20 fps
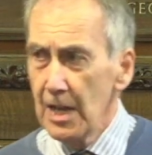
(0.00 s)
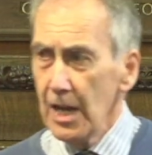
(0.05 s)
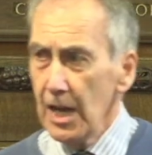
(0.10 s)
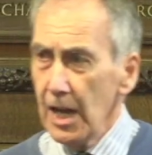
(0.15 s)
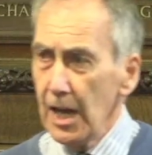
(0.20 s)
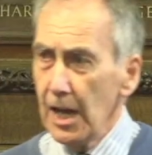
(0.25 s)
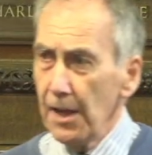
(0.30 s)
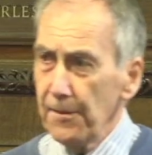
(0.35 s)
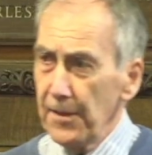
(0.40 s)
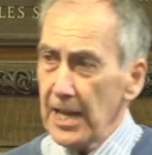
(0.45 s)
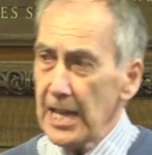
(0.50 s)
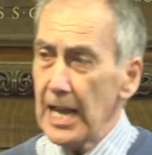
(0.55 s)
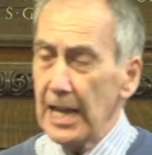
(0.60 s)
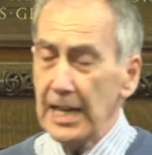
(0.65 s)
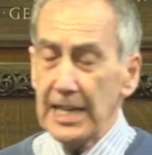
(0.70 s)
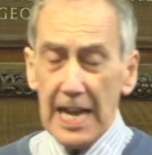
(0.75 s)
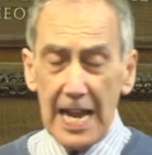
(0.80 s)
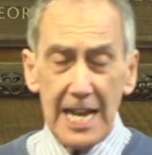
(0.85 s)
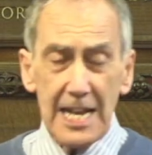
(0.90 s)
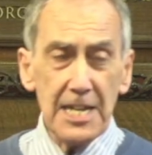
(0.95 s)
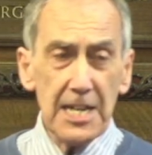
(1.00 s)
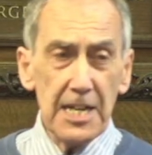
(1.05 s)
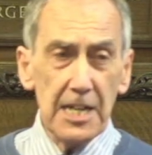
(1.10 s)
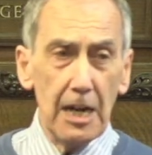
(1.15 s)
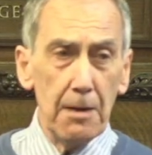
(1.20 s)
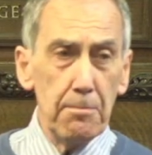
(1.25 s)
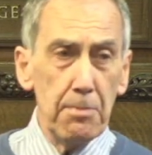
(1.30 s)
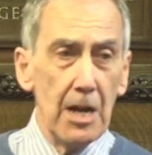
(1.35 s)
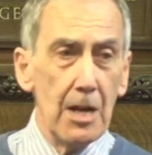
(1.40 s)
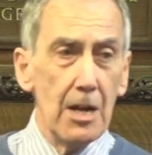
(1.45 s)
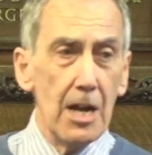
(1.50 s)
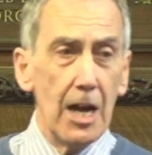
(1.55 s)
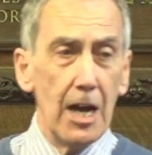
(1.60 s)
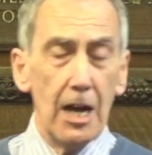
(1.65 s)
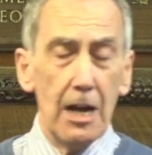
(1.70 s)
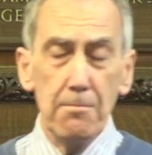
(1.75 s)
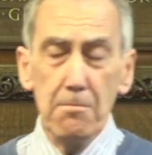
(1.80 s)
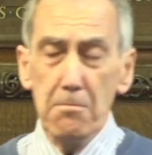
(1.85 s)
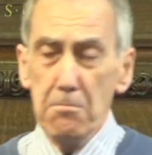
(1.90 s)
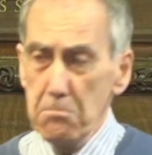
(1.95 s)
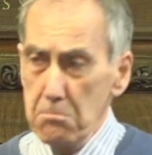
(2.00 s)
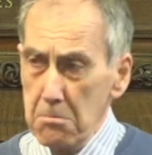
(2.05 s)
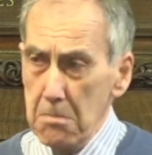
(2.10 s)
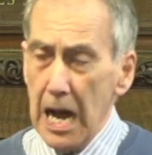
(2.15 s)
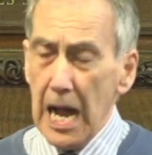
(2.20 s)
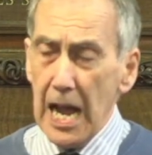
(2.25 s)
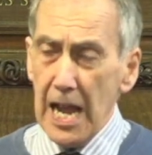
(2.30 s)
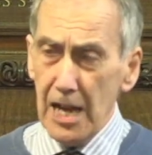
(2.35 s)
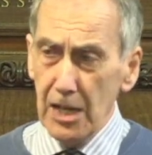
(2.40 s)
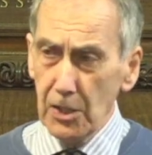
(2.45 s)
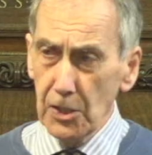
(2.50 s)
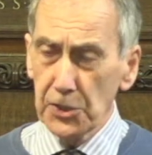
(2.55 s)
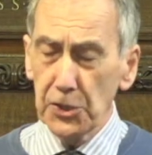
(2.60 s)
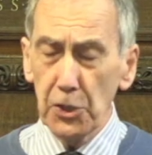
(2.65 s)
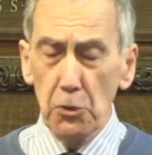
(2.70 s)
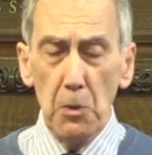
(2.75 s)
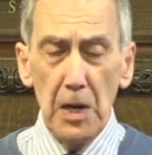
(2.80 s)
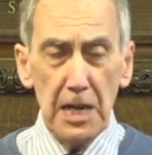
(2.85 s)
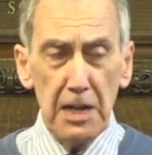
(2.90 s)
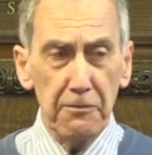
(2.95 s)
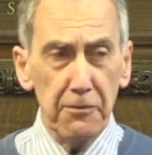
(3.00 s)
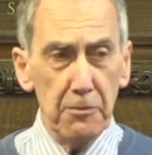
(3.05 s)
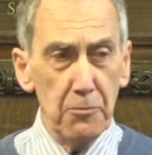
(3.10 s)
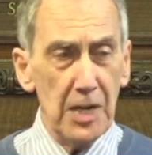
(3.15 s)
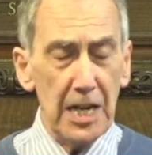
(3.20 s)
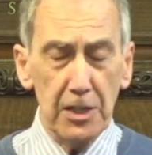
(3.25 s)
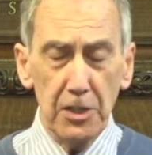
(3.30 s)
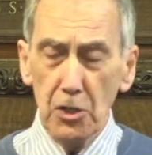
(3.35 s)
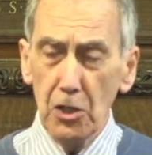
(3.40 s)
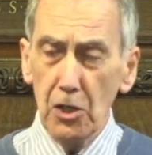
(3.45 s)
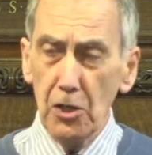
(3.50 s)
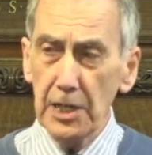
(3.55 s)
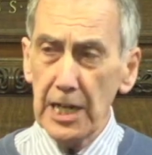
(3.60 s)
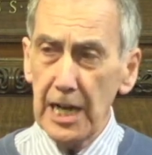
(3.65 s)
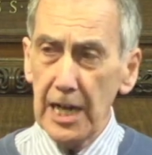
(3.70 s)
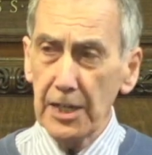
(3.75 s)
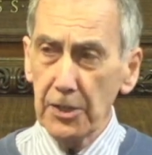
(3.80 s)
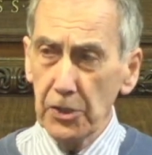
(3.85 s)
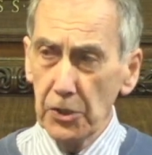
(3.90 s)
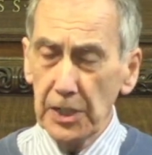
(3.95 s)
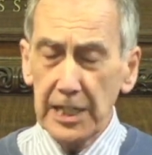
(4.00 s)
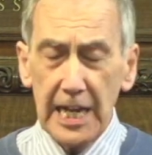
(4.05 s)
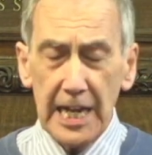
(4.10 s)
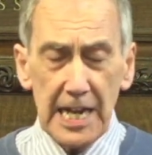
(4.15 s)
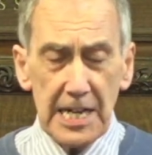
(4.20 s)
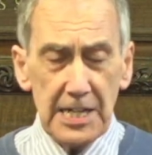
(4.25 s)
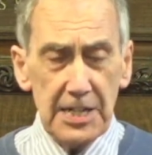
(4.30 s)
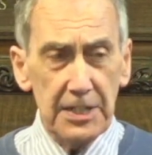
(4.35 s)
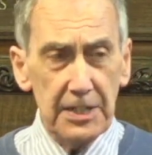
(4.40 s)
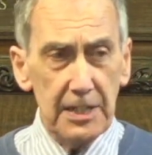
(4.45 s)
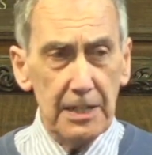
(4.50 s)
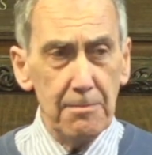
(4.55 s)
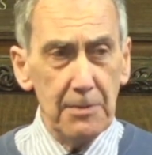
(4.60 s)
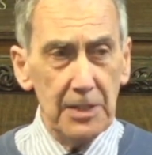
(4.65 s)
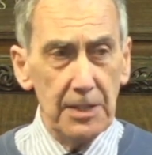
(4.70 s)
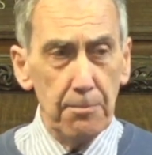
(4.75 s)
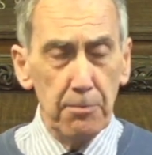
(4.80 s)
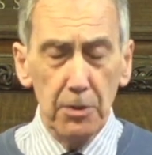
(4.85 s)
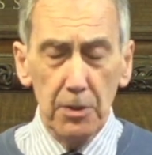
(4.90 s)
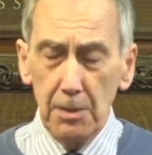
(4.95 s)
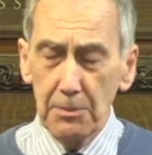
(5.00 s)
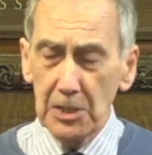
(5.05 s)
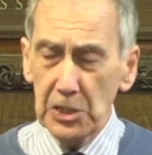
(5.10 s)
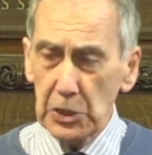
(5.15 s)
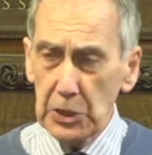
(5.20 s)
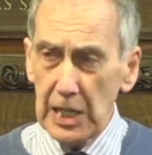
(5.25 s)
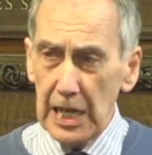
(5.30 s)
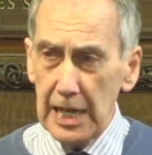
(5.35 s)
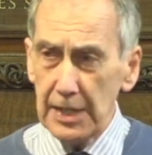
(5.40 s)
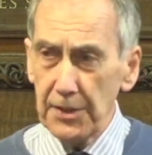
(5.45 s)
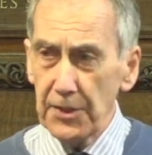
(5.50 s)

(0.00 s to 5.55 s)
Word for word: Uh, they had ended up uh, miles away from where God had located them in the promised land.